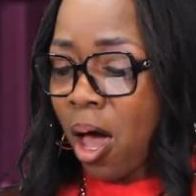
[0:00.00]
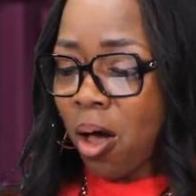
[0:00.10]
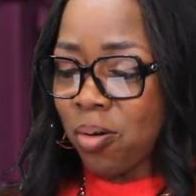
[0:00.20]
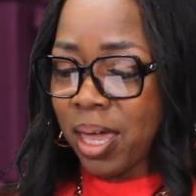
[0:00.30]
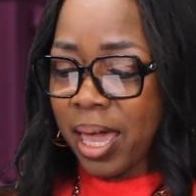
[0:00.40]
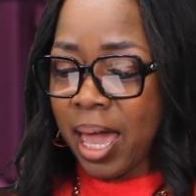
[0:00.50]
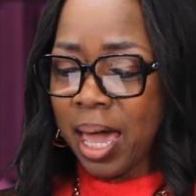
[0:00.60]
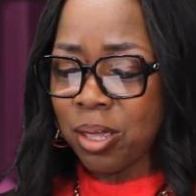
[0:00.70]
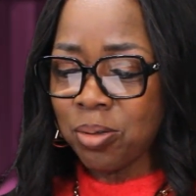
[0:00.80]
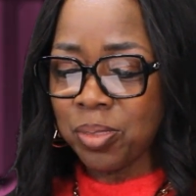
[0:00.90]
Okay,
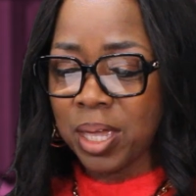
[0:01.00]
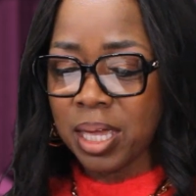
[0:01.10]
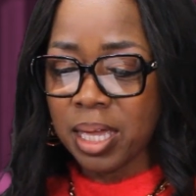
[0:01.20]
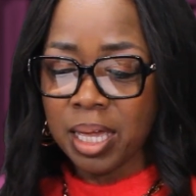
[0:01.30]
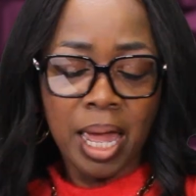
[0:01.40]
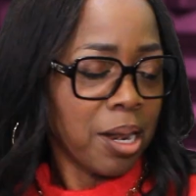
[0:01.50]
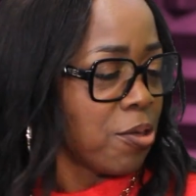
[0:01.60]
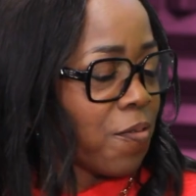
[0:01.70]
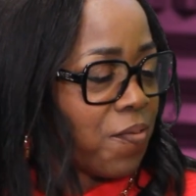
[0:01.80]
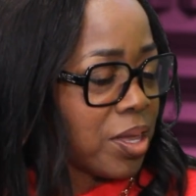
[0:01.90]
how do you think and how do
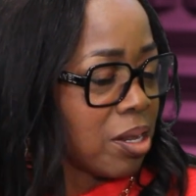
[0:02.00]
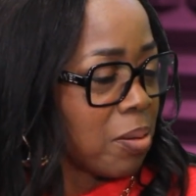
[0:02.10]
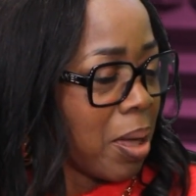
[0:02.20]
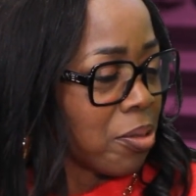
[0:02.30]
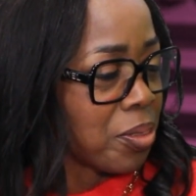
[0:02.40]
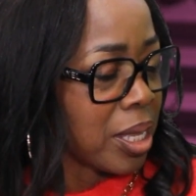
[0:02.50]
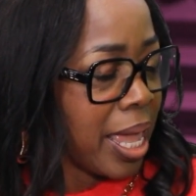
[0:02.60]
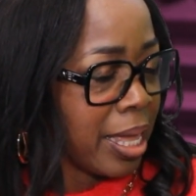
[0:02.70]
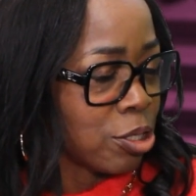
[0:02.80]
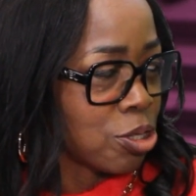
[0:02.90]
you feel about the
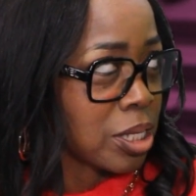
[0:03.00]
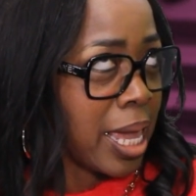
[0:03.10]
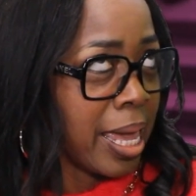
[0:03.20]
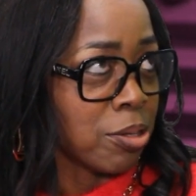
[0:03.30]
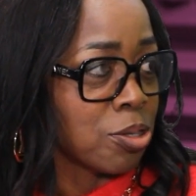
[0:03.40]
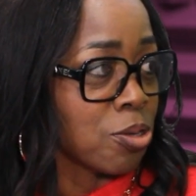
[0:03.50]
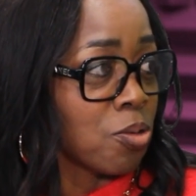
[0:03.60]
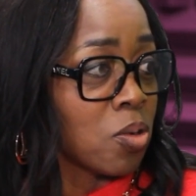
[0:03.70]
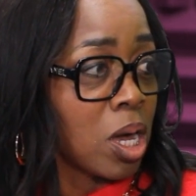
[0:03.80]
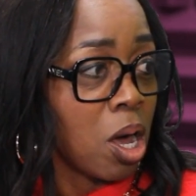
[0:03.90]

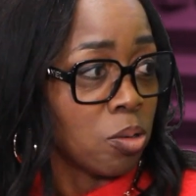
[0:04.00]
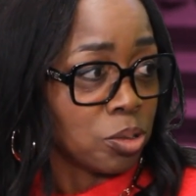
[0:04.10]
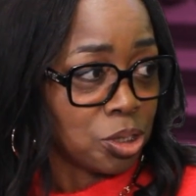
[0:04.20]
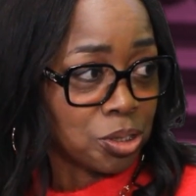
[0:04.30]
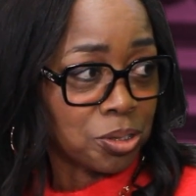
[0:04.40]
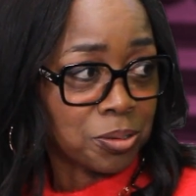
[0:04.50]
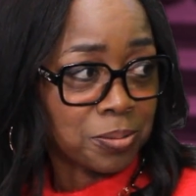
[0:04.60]
cancel culture?